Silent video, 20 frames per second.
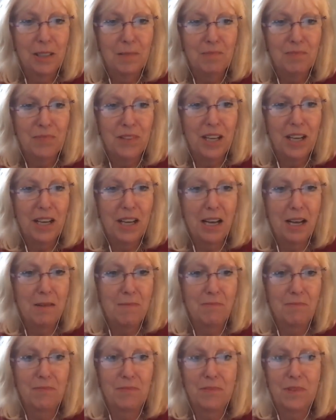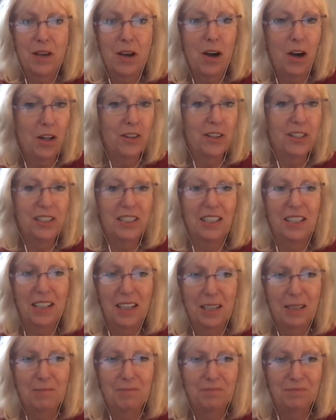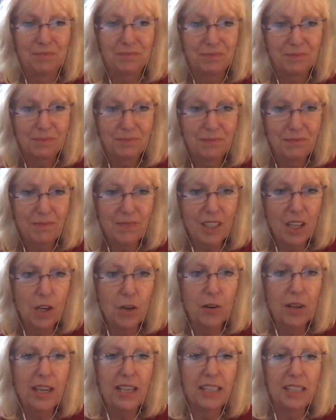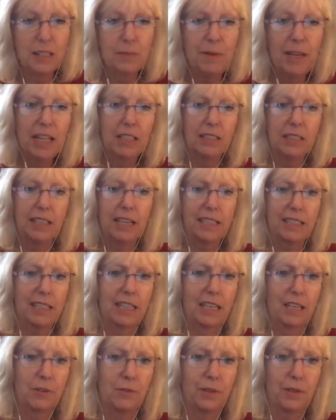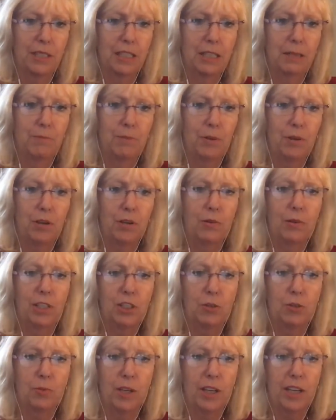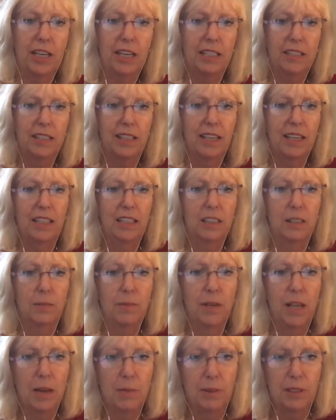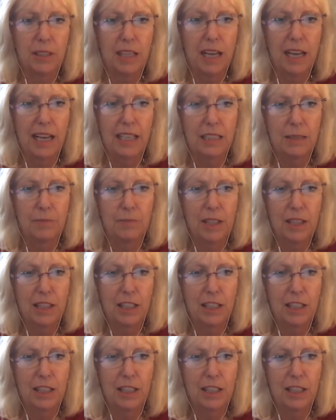um, all the time. Okay, Ismail is asking a really important question. Where can I sign in to be able to ask monthly